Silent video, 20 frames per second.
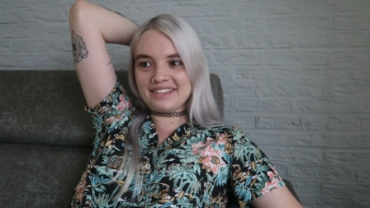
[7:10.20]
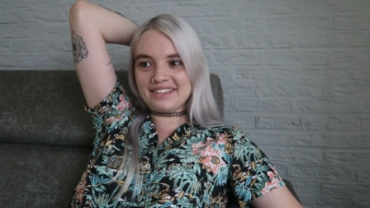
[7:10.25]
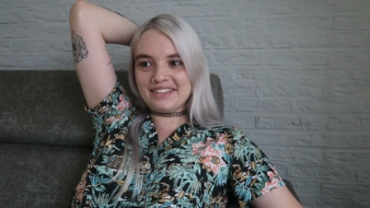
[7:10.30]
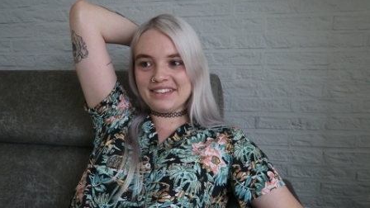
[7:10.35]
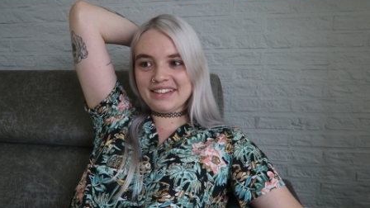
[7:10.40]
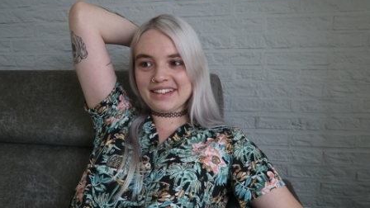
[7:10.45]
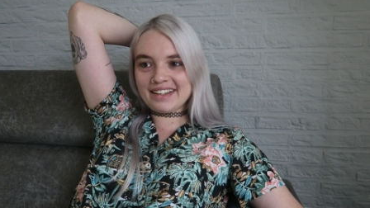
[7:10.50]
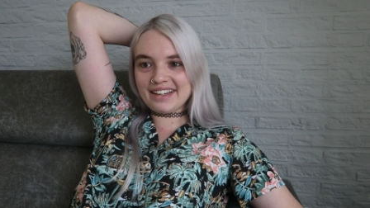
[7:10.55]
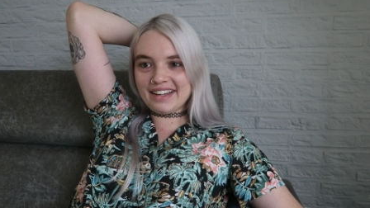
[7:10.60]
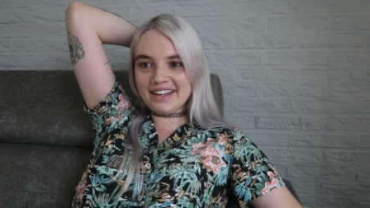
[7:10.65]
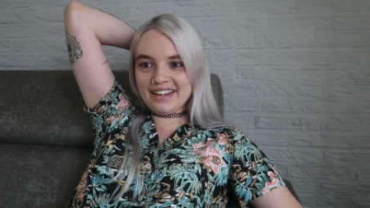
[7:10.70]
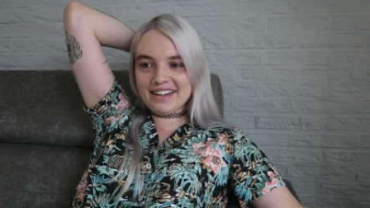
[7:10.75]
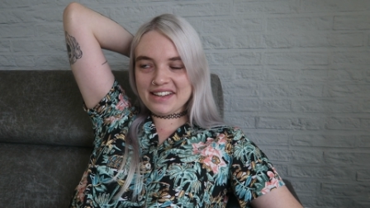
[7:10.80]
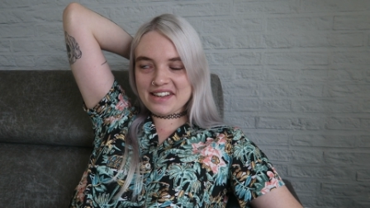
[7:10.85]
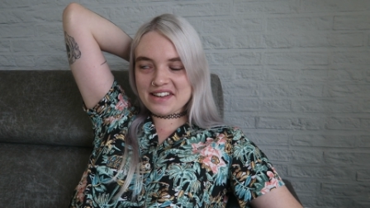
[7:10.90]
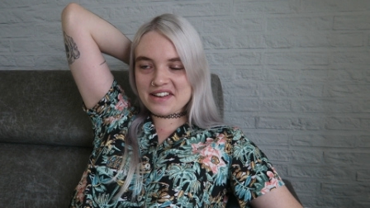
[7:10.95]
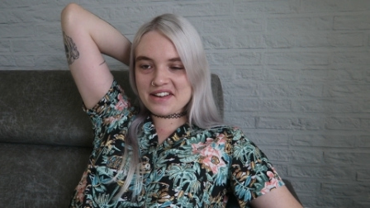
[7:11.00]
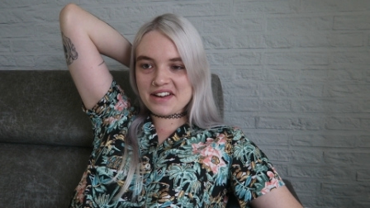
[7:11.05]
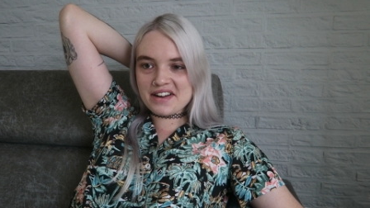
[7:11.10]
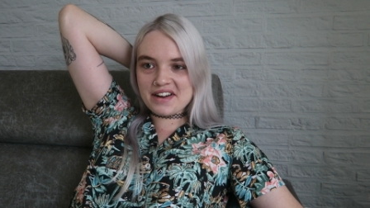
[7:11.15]
Okay.
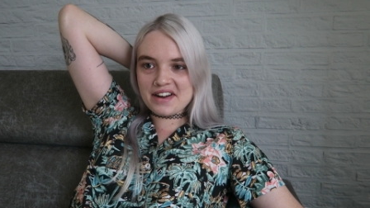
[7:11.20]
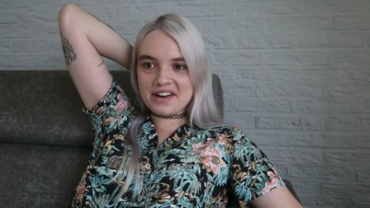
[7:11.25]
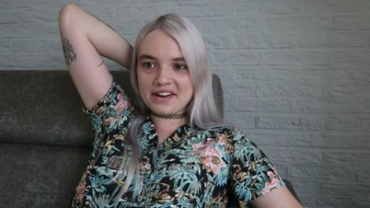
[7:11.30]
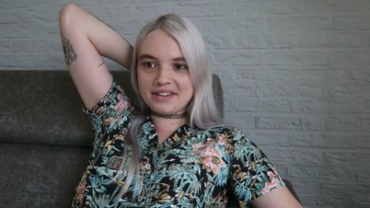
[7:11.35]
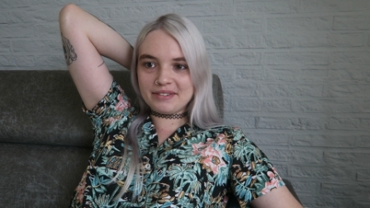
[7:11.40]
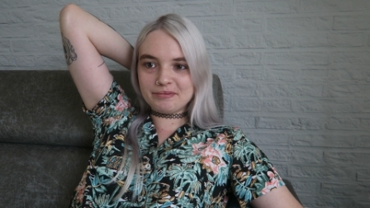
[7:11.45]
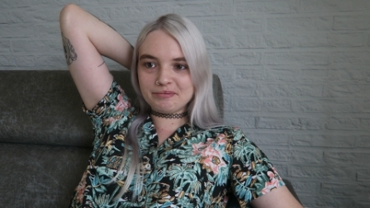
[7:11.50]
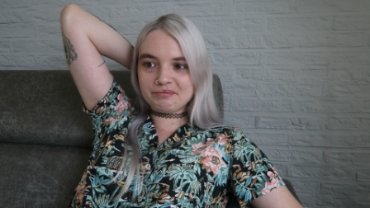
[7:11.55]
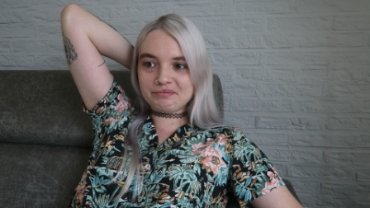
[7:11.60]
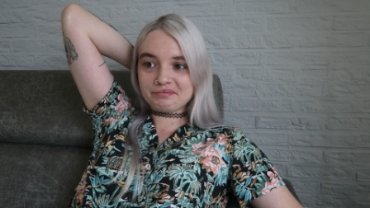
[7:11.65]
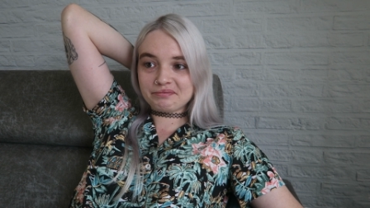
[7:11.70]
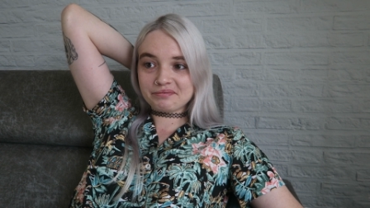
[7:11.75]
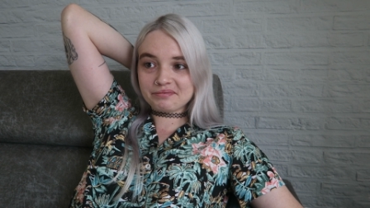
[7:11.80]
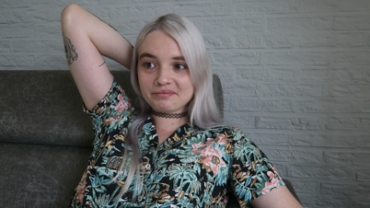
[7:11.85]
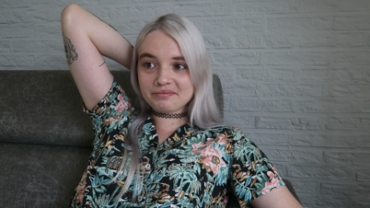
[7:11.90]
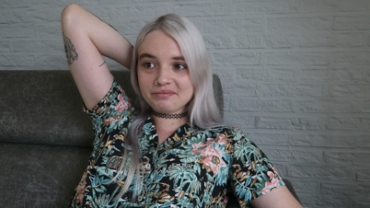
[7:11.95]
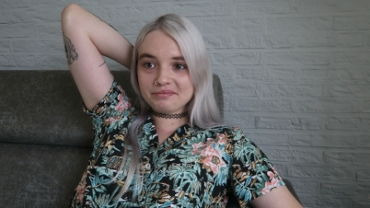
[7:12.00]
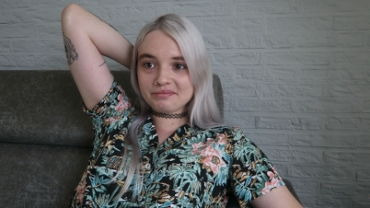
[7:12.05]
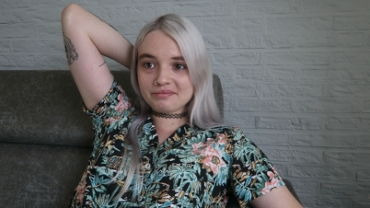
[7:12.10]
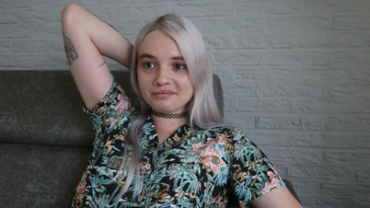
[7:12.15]
Um,
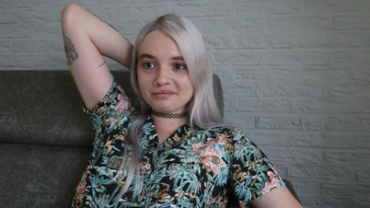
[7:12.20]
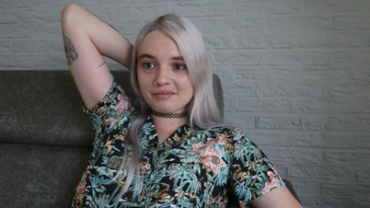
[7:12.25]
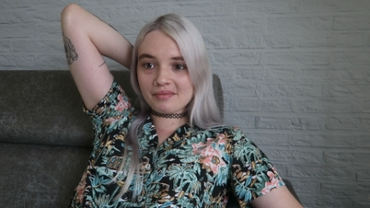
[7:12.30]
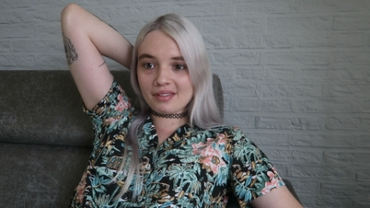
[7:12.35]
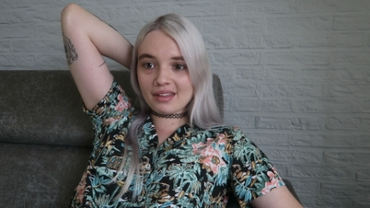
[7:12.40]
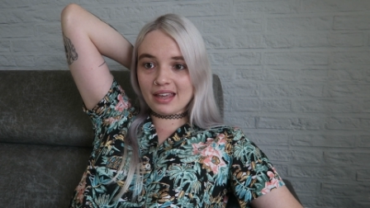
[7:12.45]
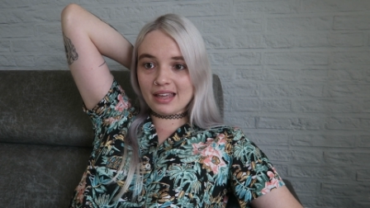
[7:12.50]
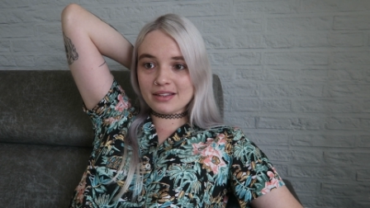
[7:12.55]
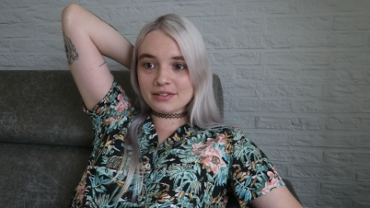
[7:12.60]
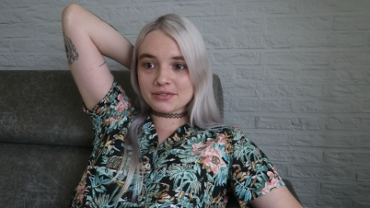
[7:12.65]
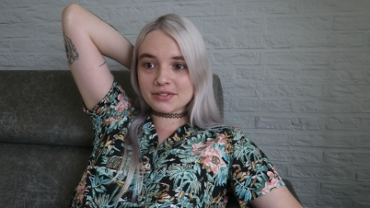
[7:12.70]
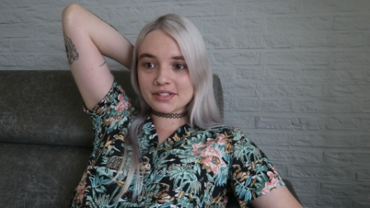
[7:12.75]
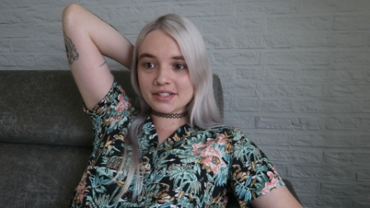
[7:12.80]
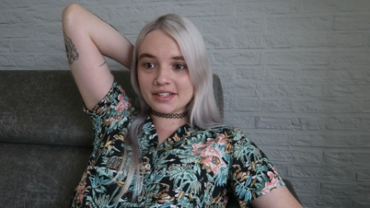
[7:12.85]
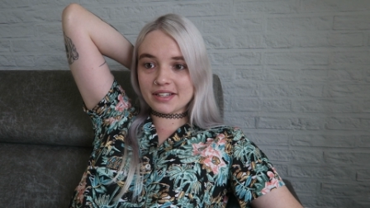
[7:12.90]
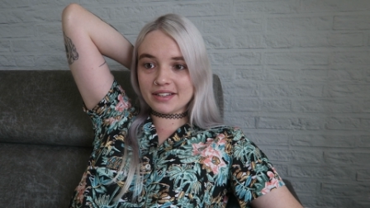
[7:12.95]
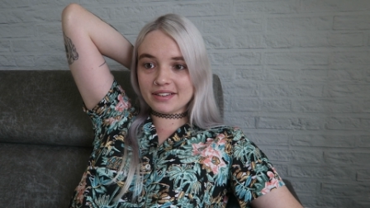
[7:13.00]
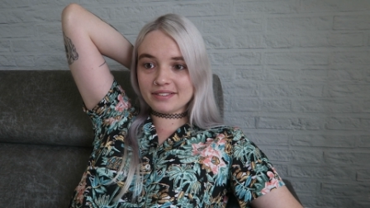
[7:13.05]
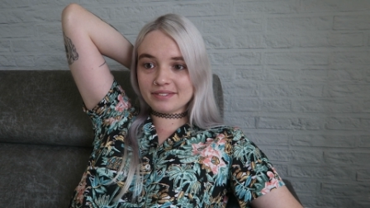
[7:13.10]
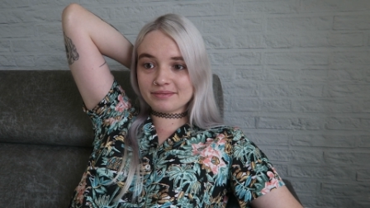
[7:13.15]

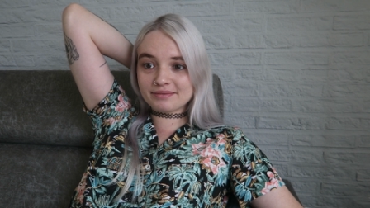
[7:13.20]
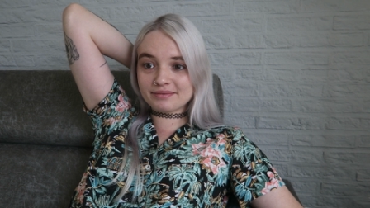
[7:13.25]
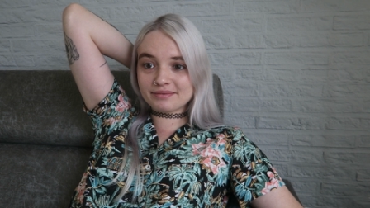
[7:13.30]
interesting.